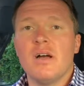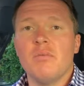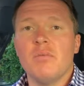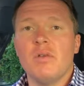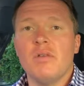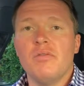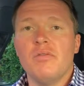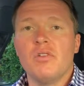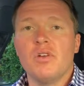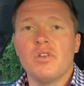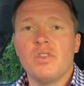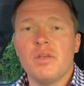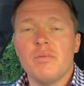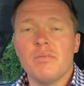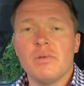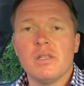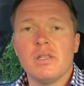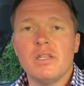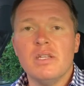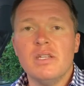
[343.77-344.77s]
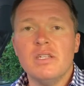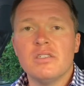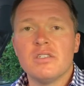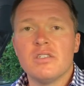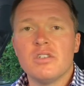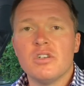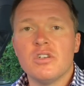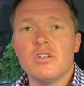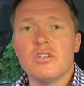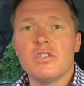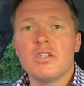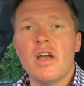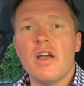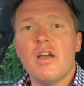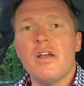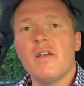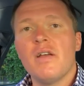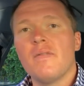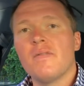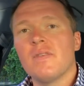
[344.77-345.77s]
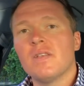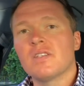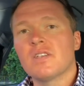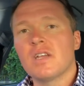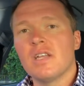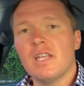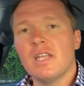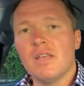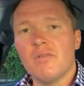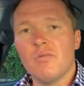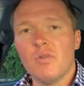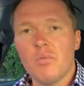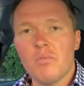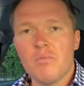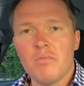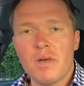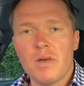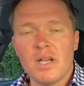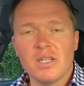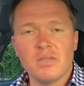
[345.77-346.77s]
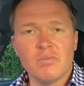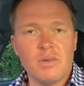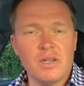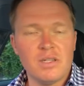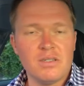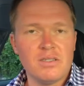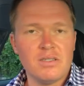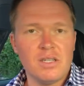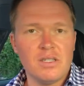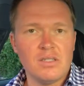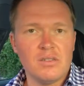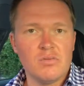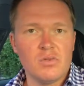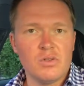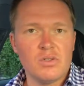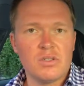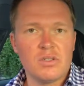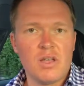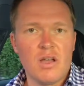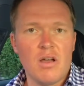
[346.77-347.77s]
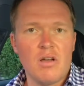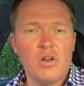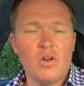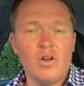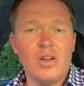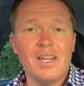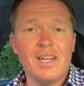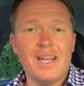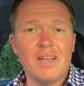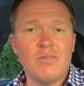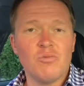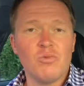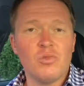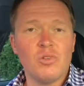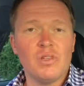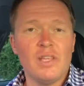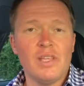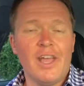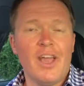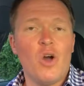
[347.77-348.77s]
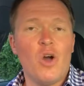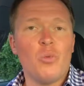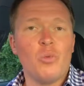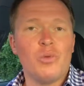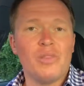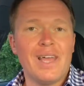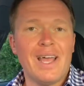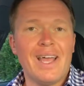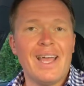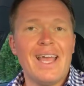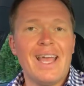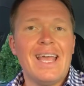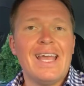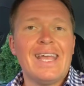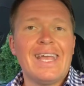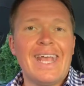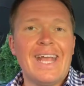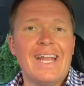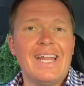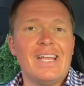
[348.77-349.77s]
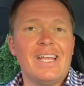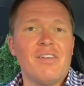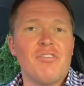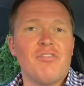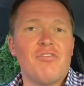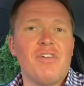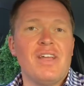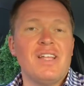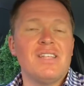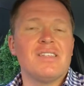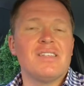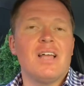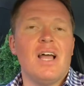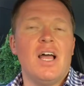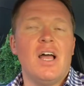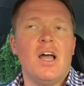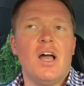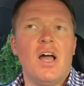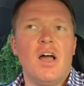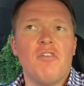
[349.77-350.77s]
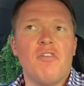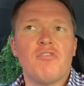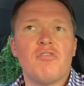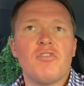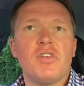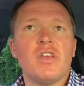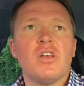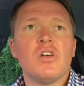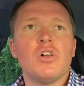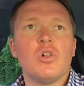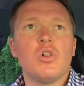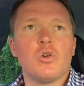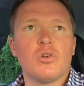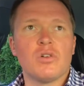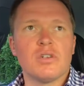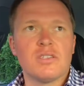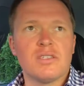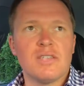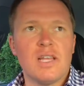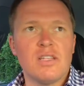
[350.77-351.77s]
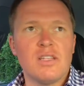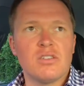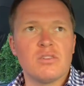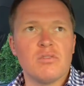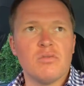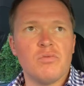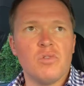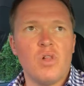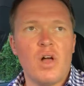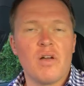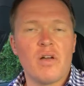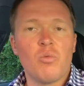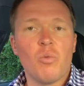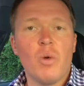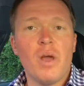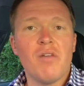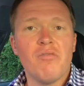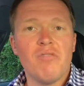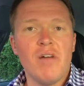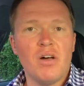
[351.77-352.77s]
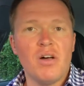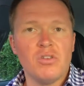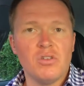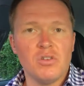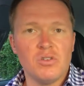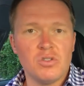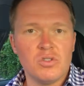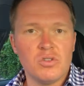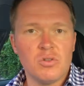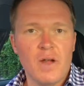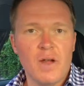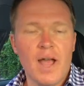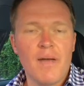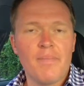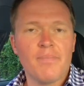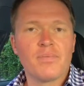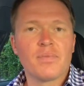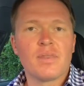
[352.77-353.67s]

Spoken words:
If you've got the ability to do so, it's going to give you a much better sense of what's going on and really help with that, getting a feel or a sense of like where values are at.